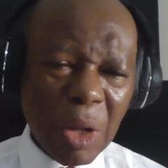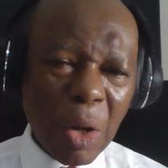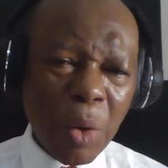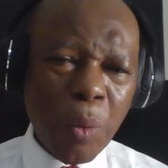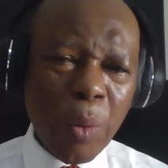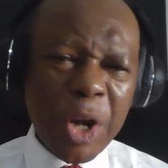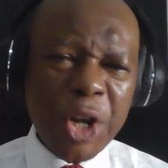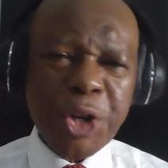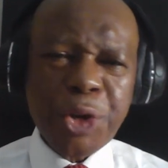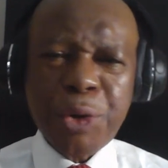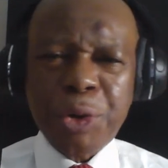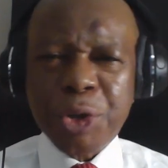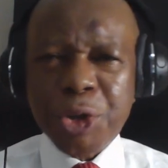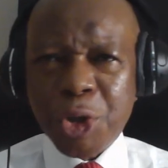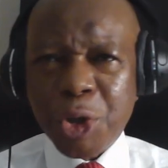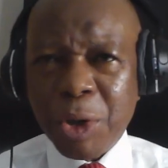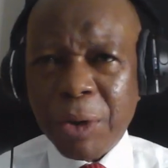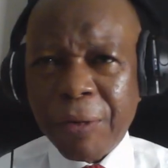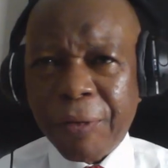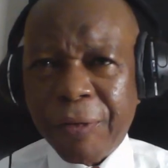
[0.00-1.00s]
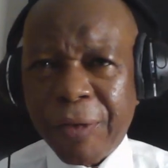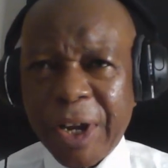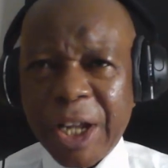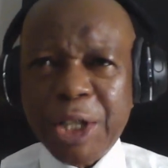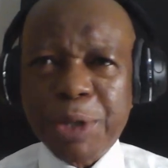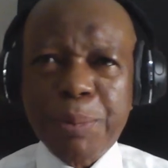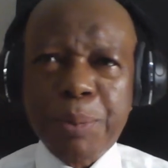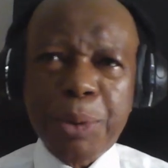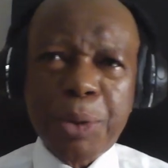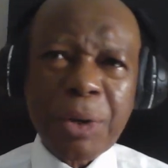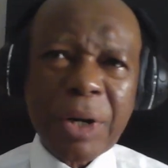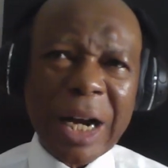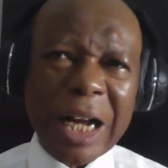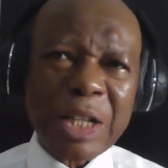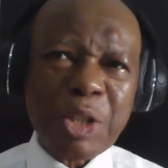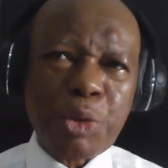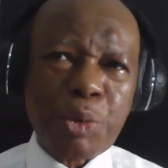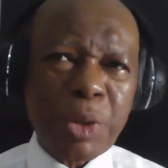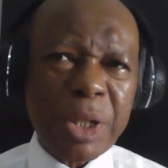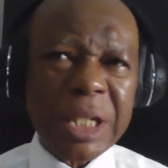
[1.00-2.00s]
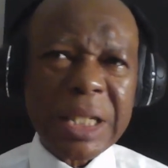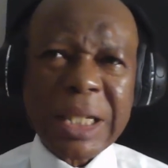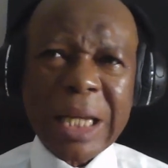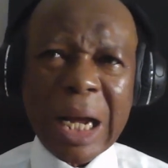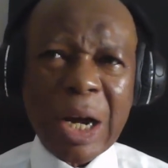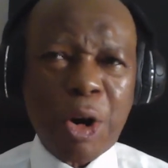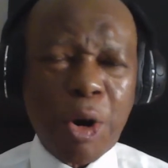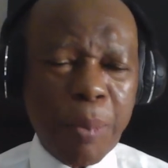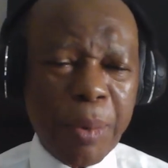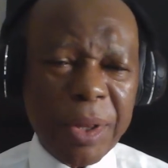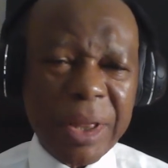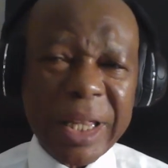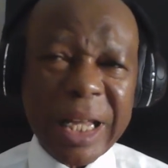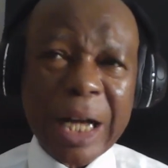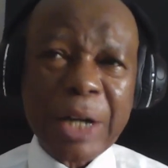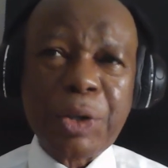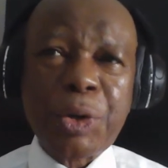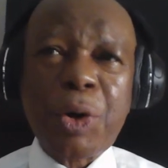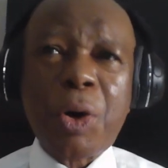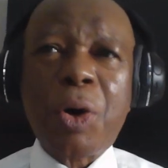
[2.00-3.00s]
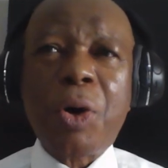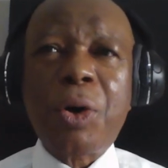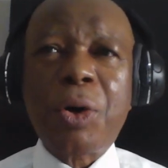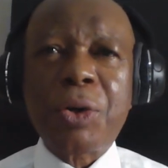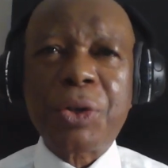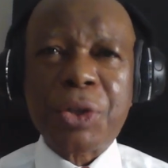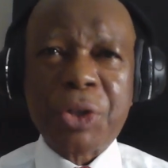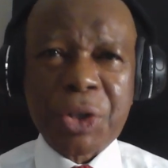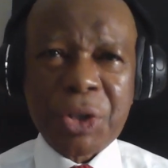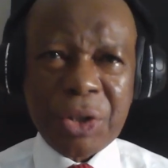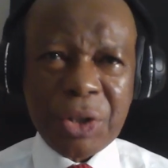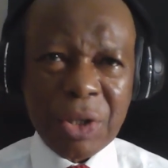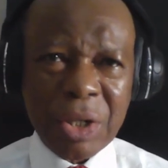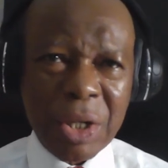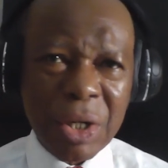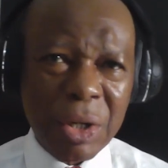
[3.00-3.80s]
when YouTube, Facebook, and Twitter opened their doors